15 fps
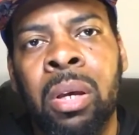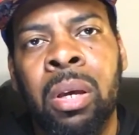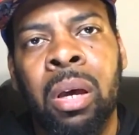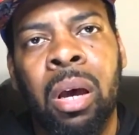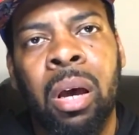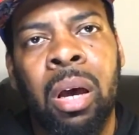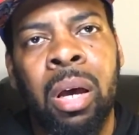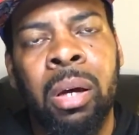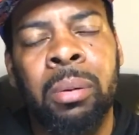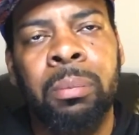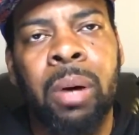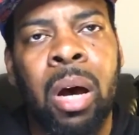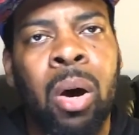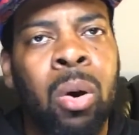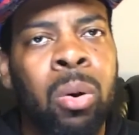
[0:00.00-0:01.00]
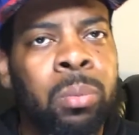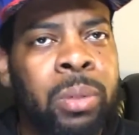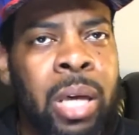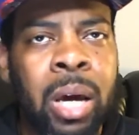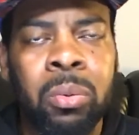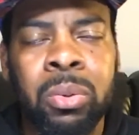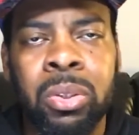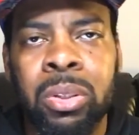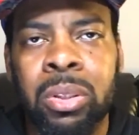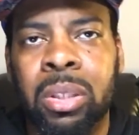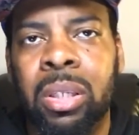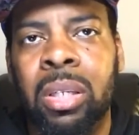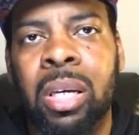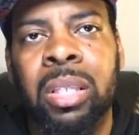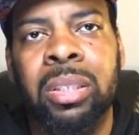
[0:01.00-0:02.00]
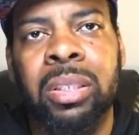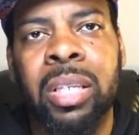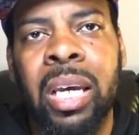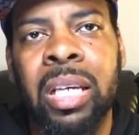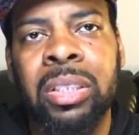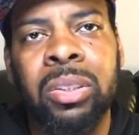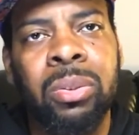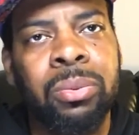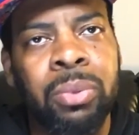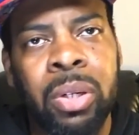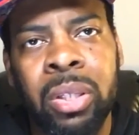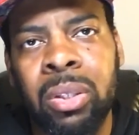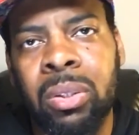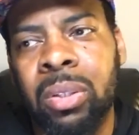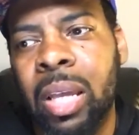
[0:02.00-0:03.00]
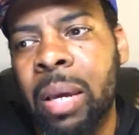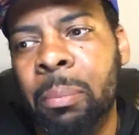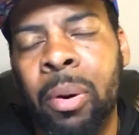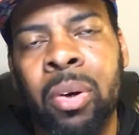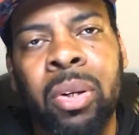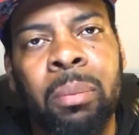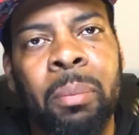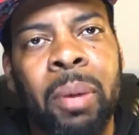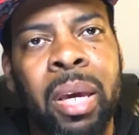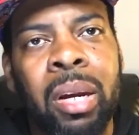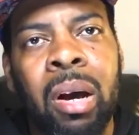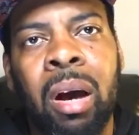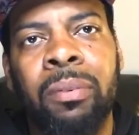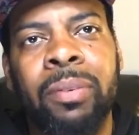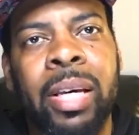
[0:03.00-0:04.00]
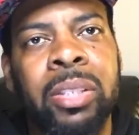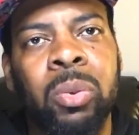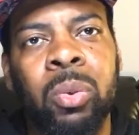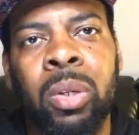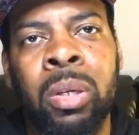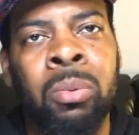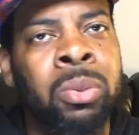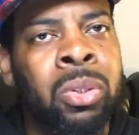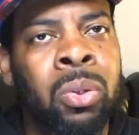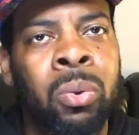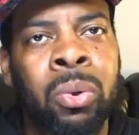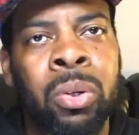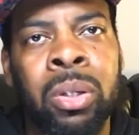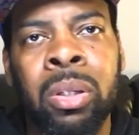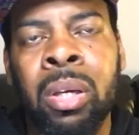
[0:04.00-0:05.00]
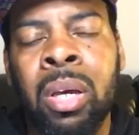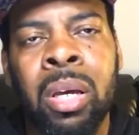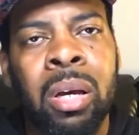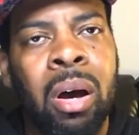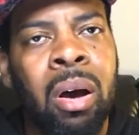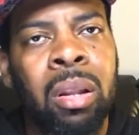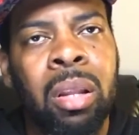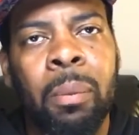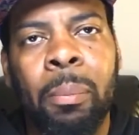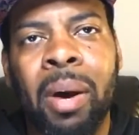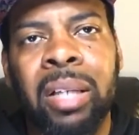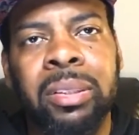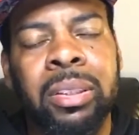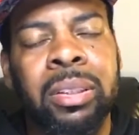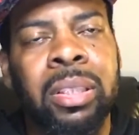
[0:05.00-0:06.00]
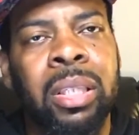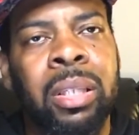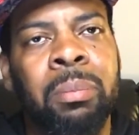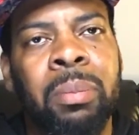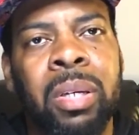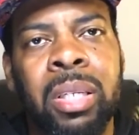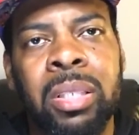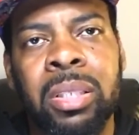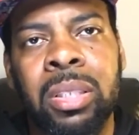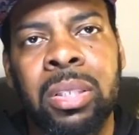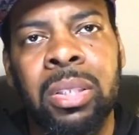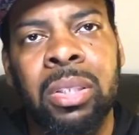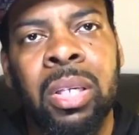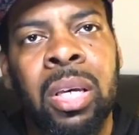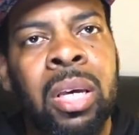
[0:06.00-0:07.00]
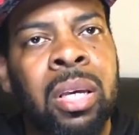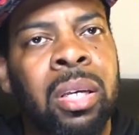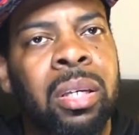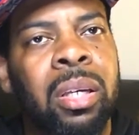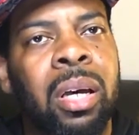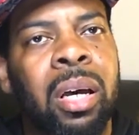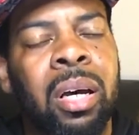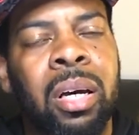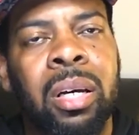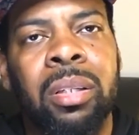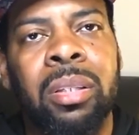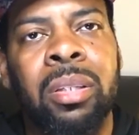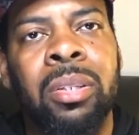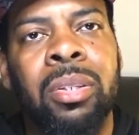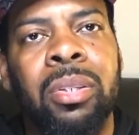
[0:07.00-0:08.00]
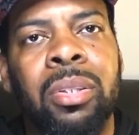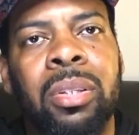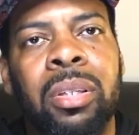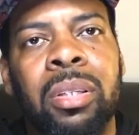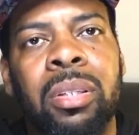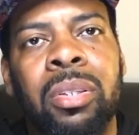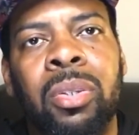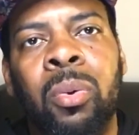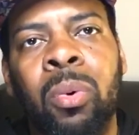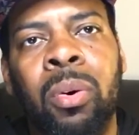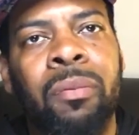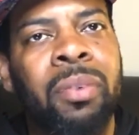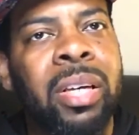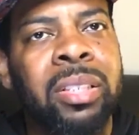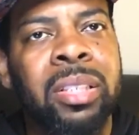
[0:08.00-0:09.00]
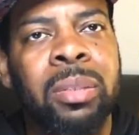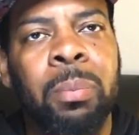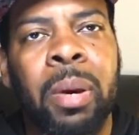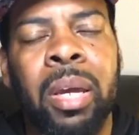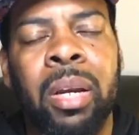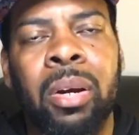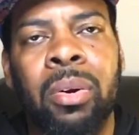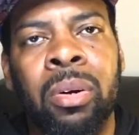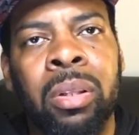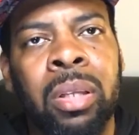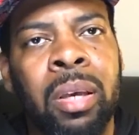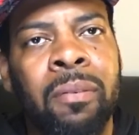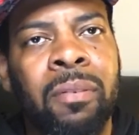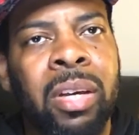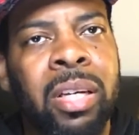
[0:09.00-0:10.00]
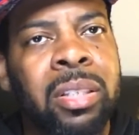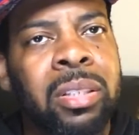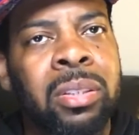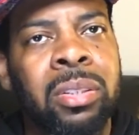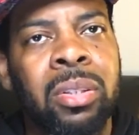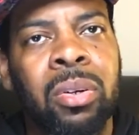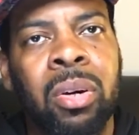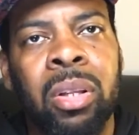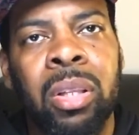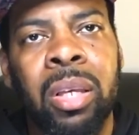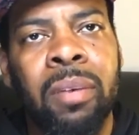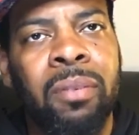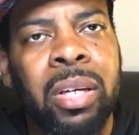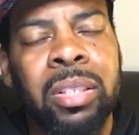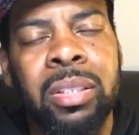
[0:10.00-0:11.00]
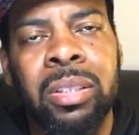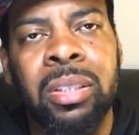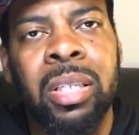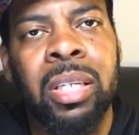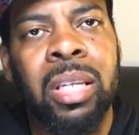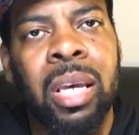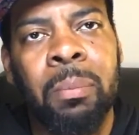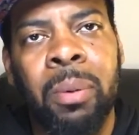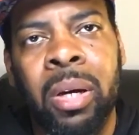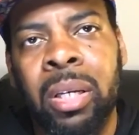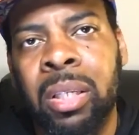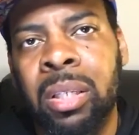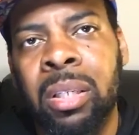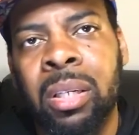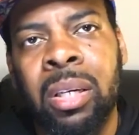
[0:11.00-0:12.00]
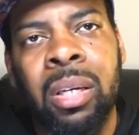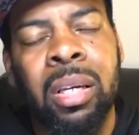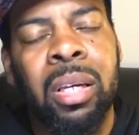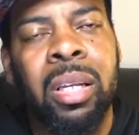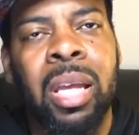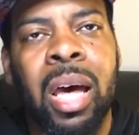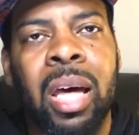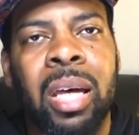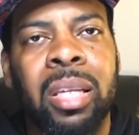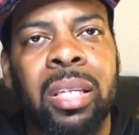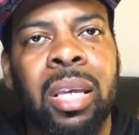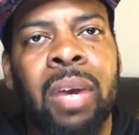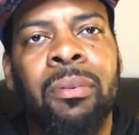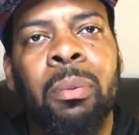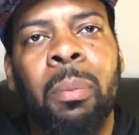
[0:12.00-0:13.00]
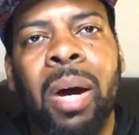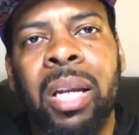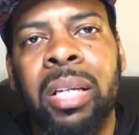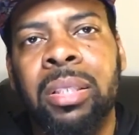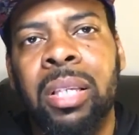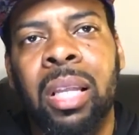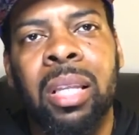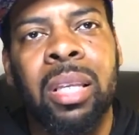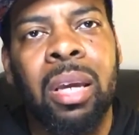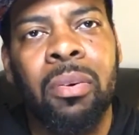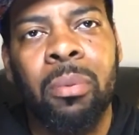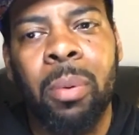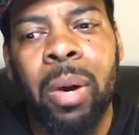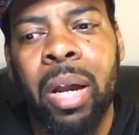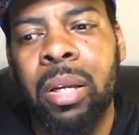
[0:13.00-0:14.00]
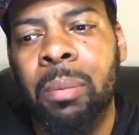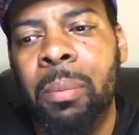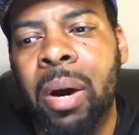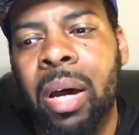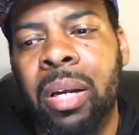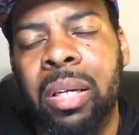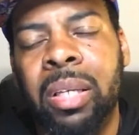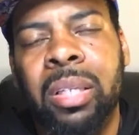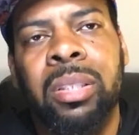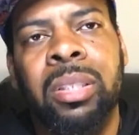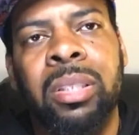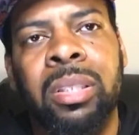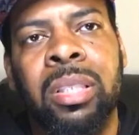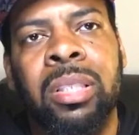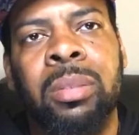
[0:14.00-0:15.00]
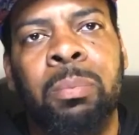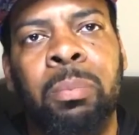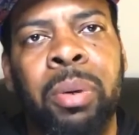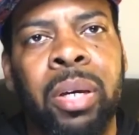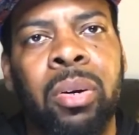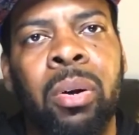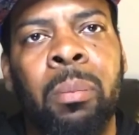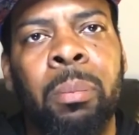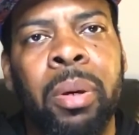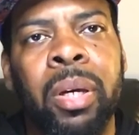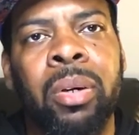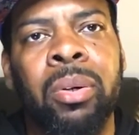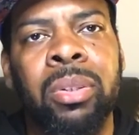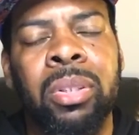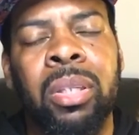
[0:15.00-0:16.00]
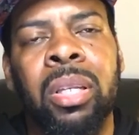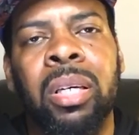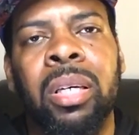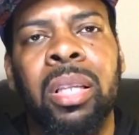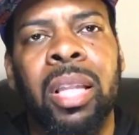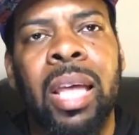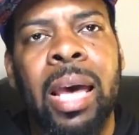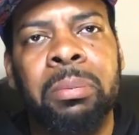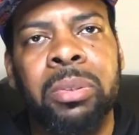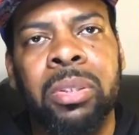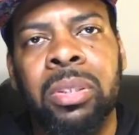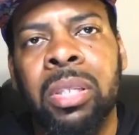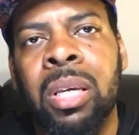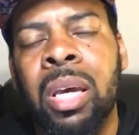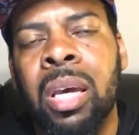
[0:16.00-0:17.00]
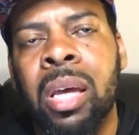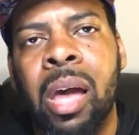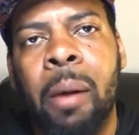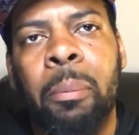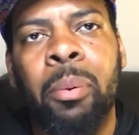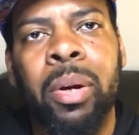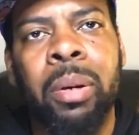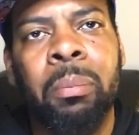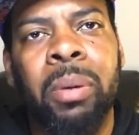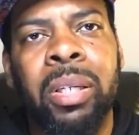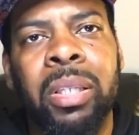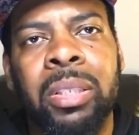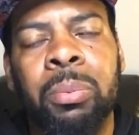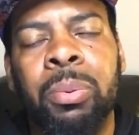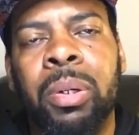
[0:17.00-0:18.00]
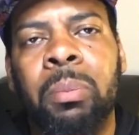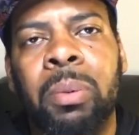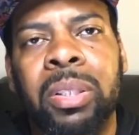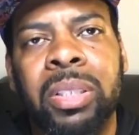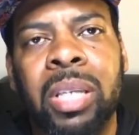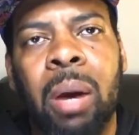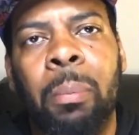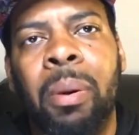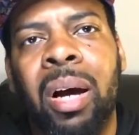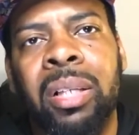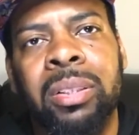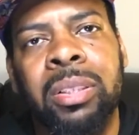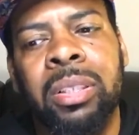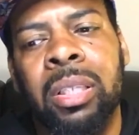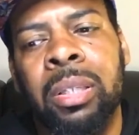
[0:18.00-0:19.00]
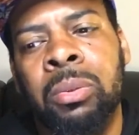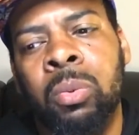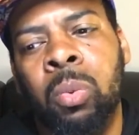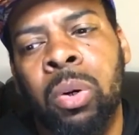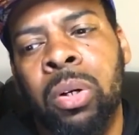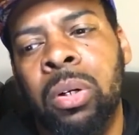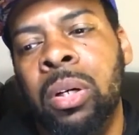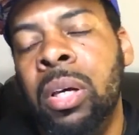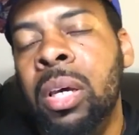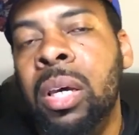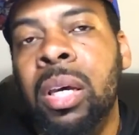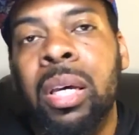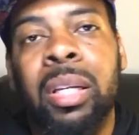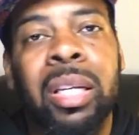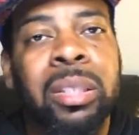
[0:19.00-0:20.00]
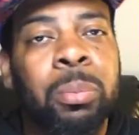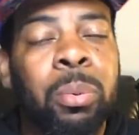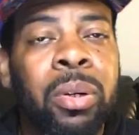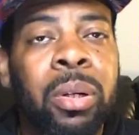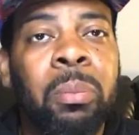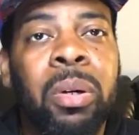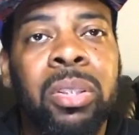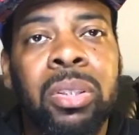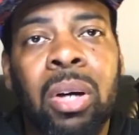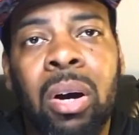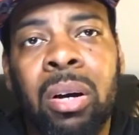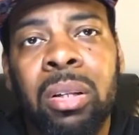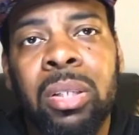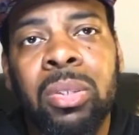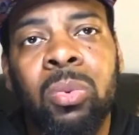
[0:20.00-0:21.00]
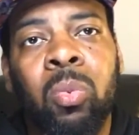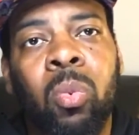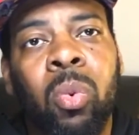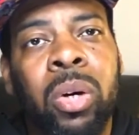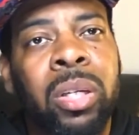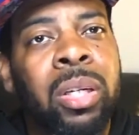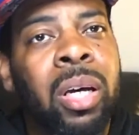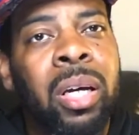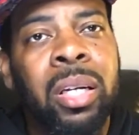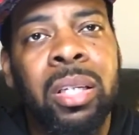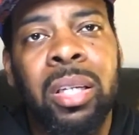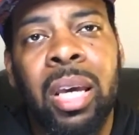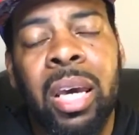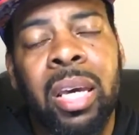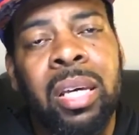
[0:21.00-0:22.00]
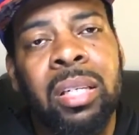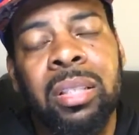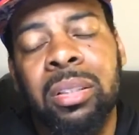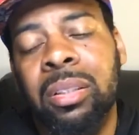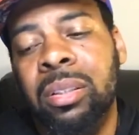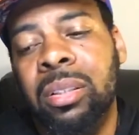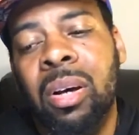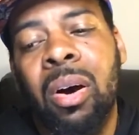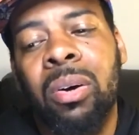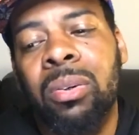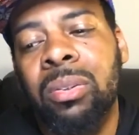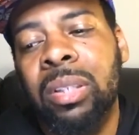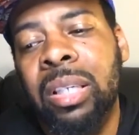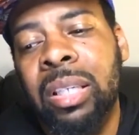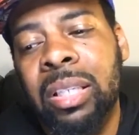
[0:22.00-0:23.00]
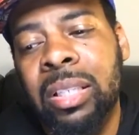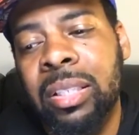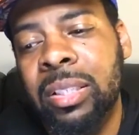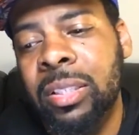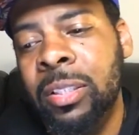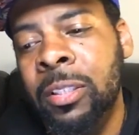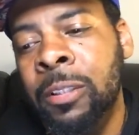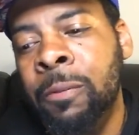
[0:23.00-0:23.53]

I hope that was educational for you. Like Bernie Madoff, that's what he was doing. All a Ponzi scheme is the new investors pay the early investors. The early investors get their money, and not everybody's telling everybody about it. And it just gets bigger and bigger until it collapses. That's pretty much how Ponzi schemes work. And that's pretty much all this 100 to 800 talk is.